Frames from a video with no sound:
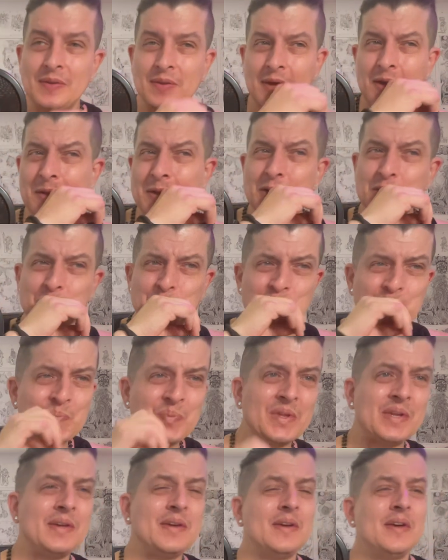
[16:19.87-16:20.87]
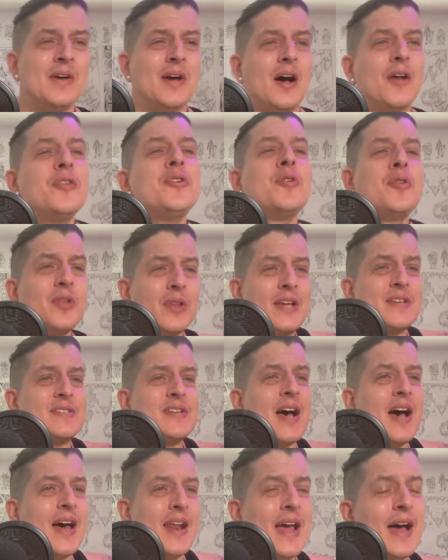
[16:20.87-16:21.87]
little less
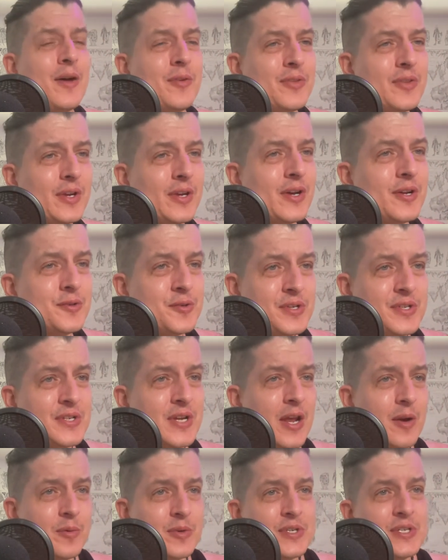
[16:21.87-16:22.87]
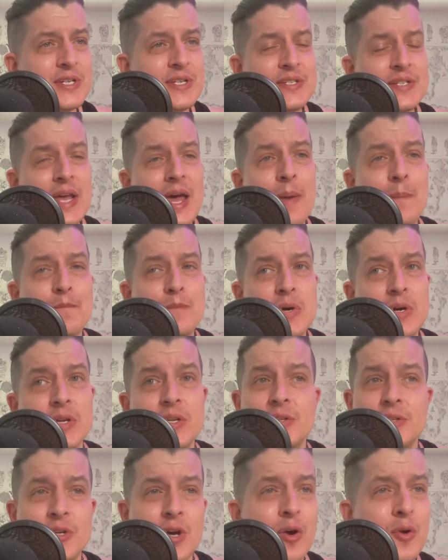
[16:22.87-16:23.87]
hot out in the countryside where she's at, but
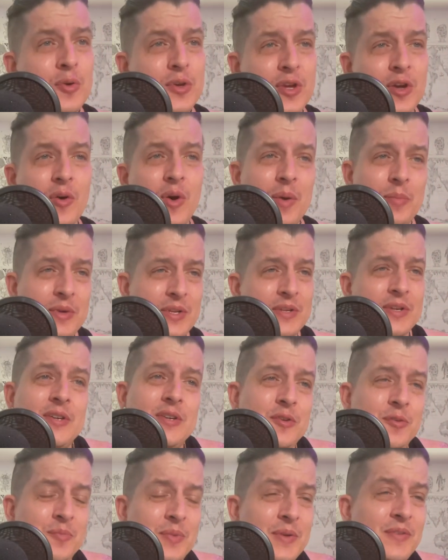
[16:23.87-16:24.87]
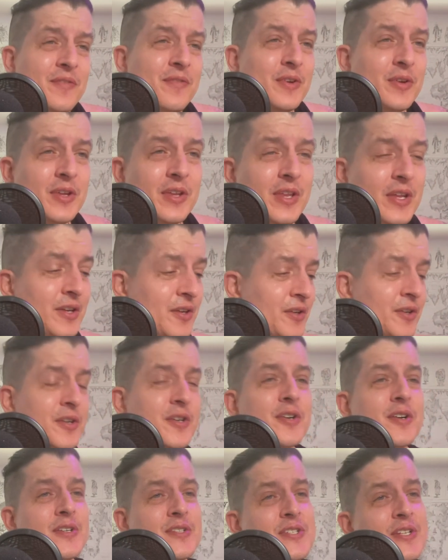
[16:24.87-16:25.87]
in Tokyo, I mean, you'd be feeling like you're
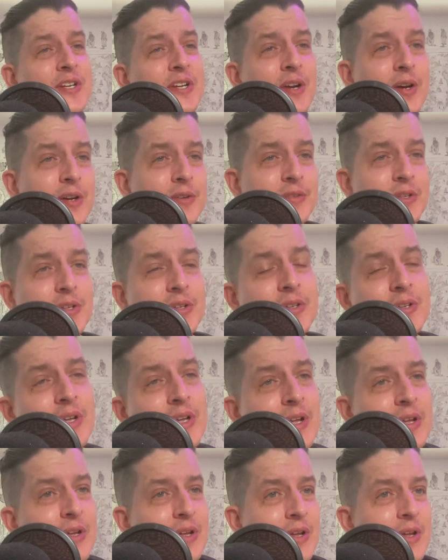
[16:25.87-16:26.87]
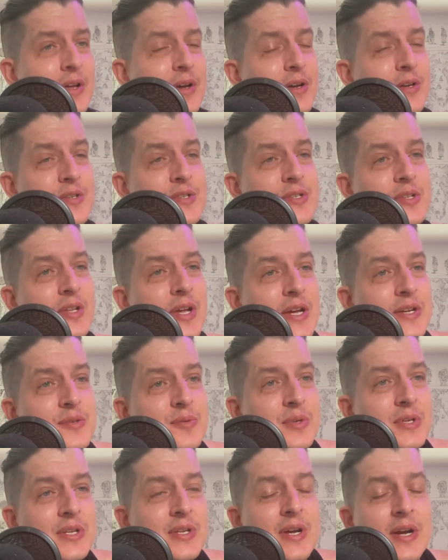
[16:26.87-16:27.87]
cooked in an oven on July
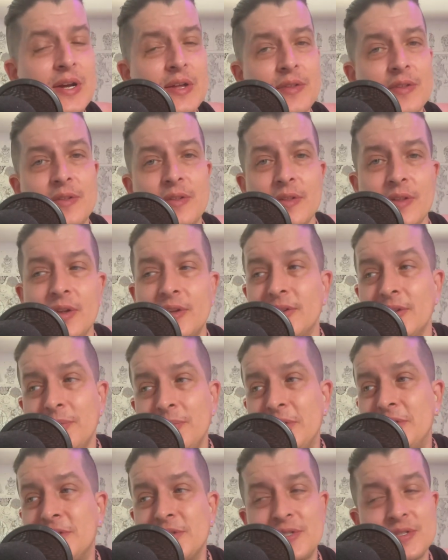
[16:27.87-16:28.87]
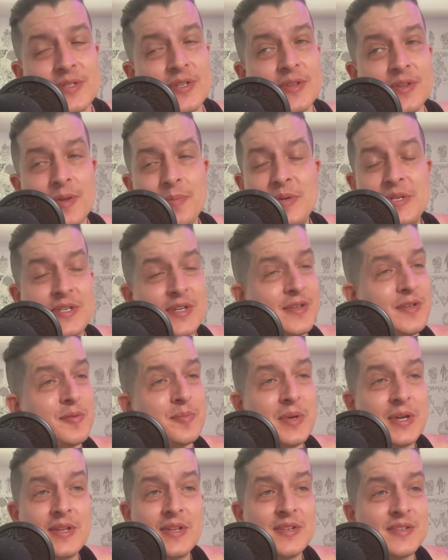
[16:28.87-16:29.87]
29th. Let me tell you,
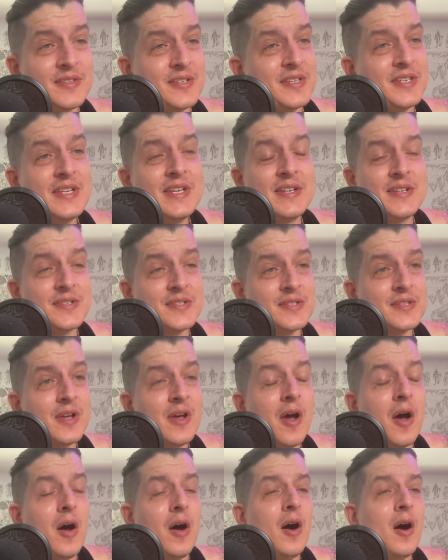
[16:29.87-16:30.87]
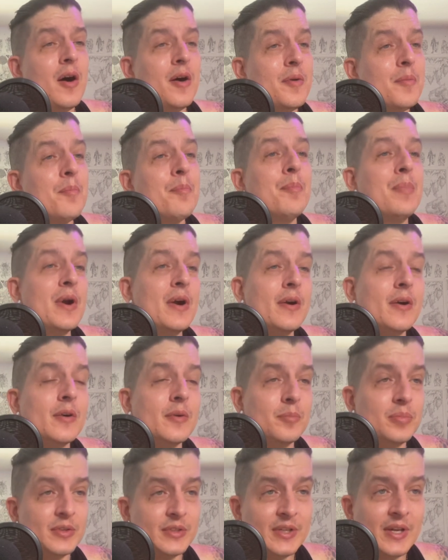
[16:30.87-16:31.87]
man, the heat is
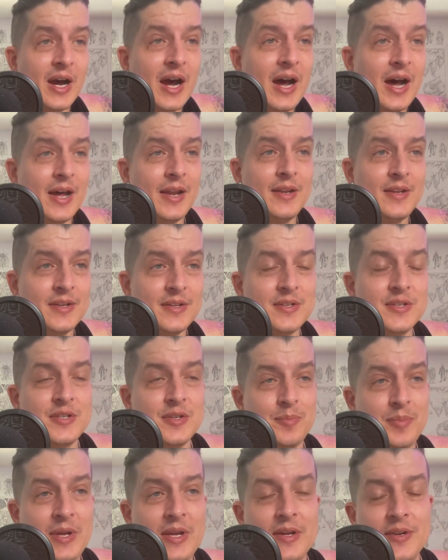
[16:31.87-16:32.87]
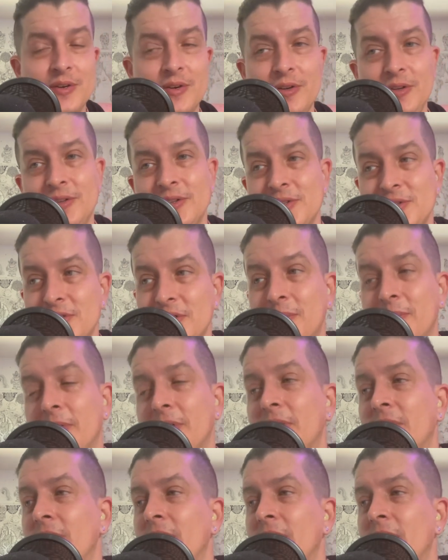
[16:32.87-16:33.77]
unbearably hot in Japan during the summer.